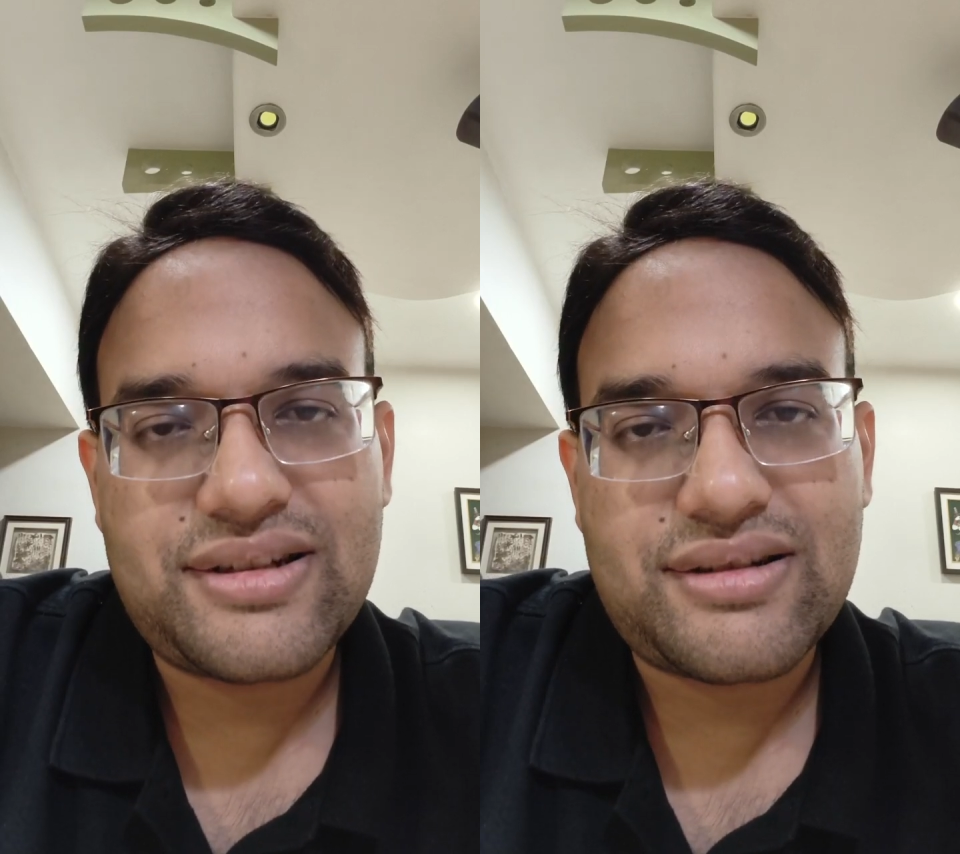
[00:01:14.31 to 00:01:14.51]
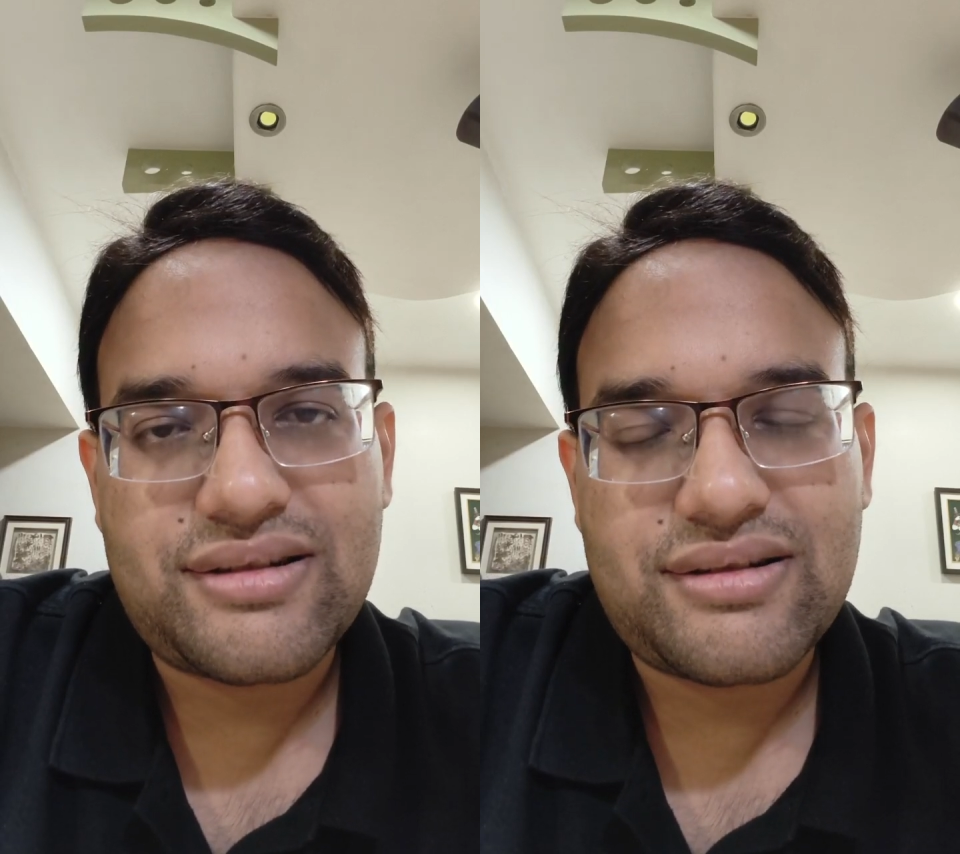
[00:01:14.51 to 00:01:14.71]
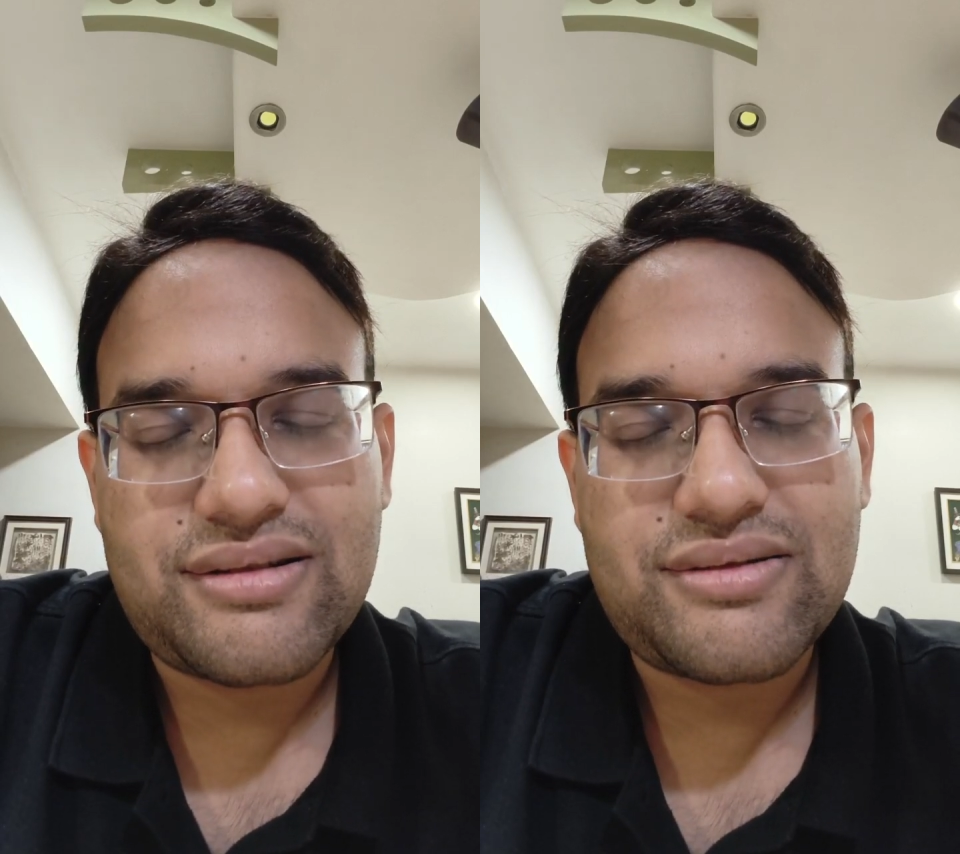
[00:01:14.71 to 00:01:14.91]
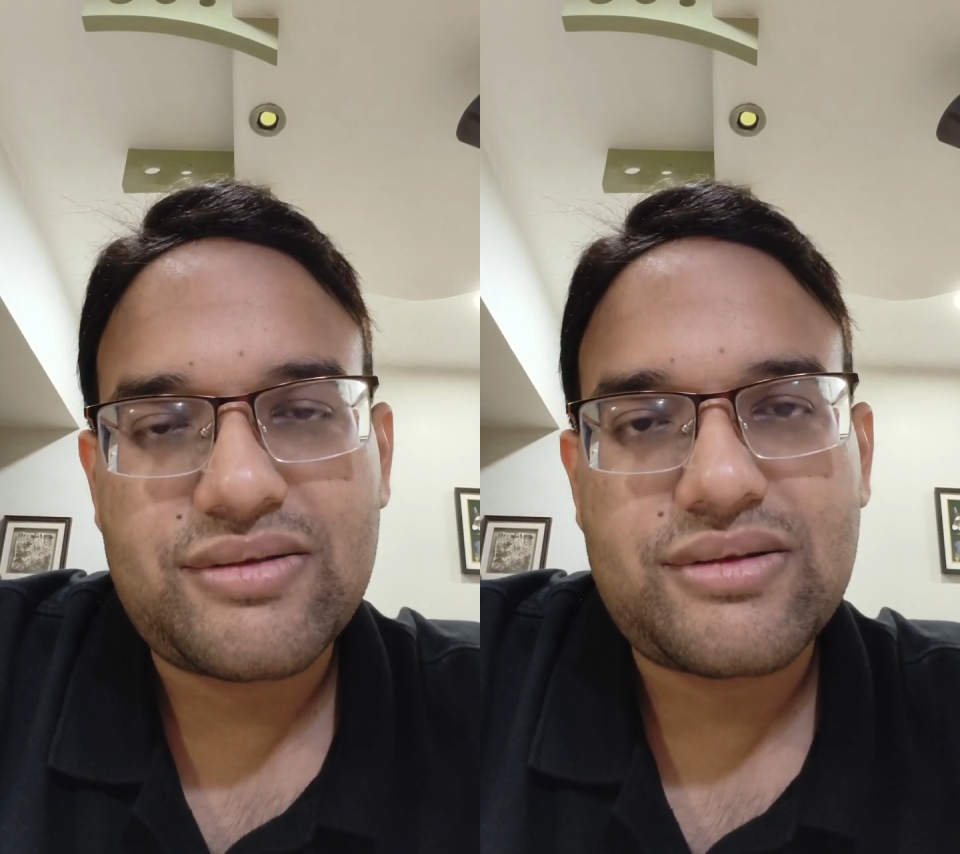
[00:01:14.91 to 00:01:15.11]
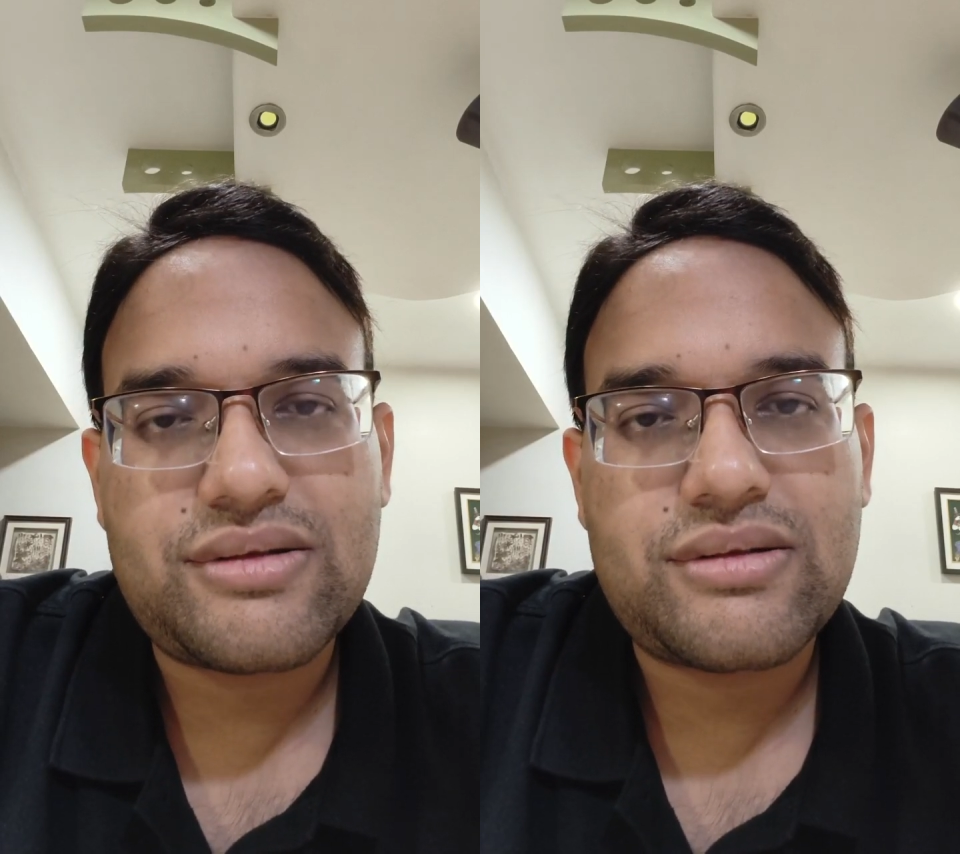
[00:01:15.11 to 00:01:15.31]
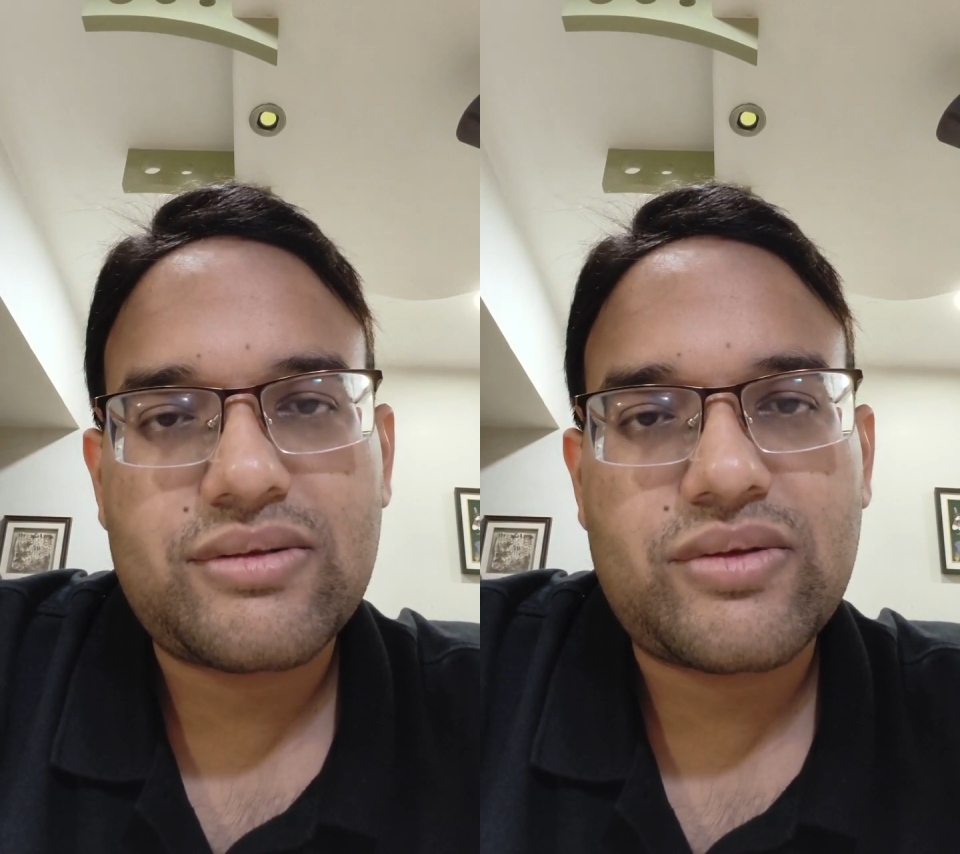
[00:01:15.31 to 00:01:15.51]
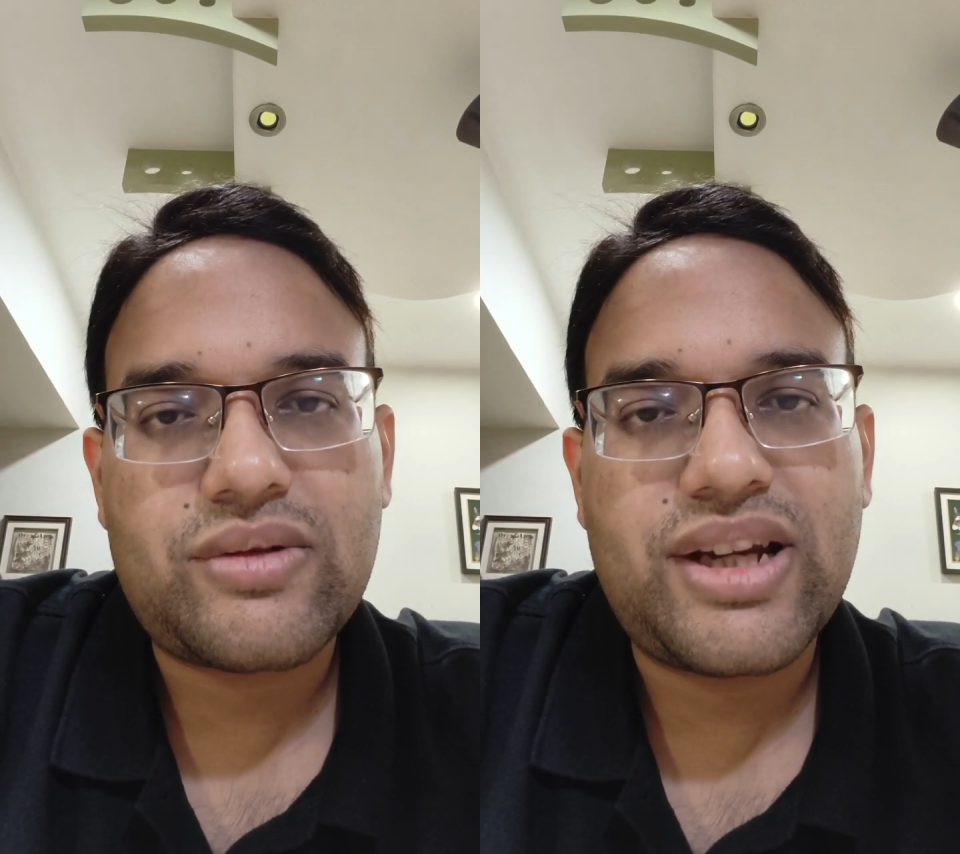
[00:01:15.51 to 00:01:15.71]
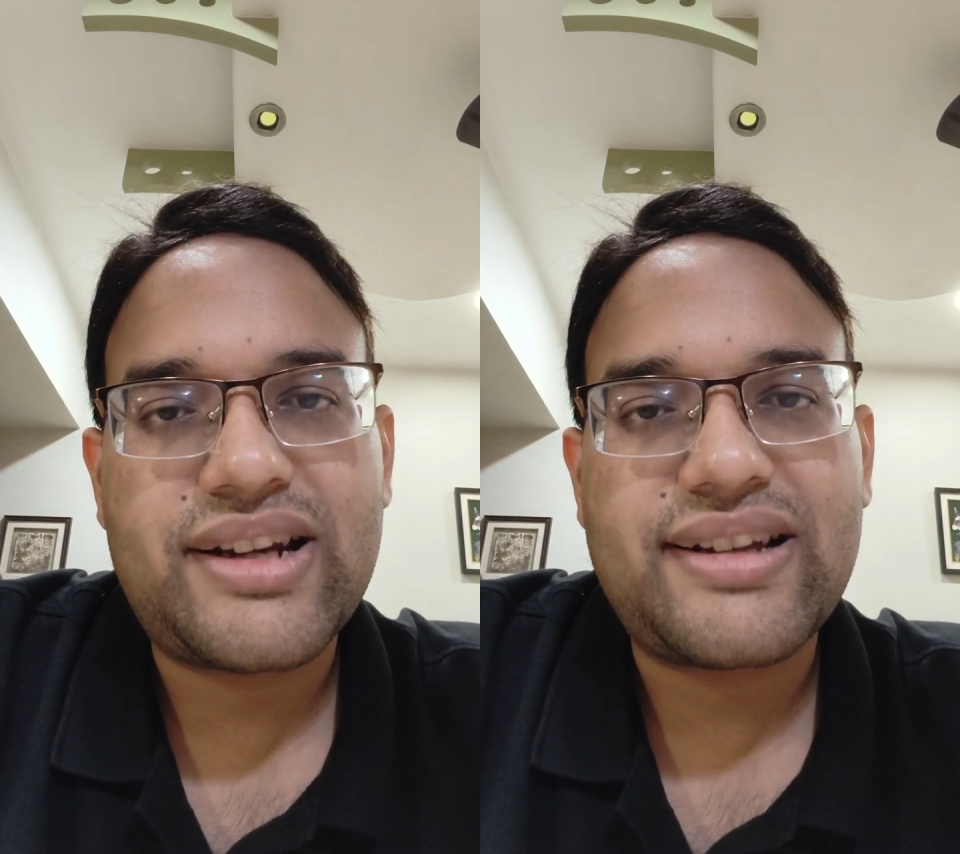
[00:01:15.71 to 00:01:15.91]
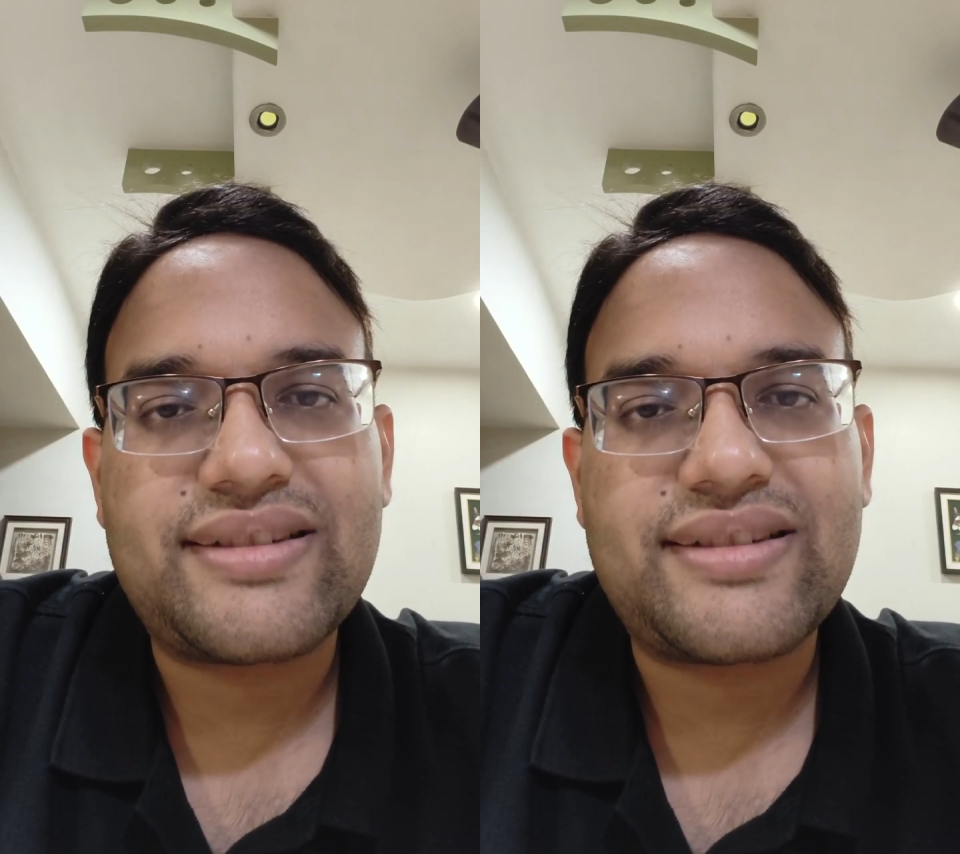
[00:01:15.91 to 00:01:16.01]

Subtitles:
NEET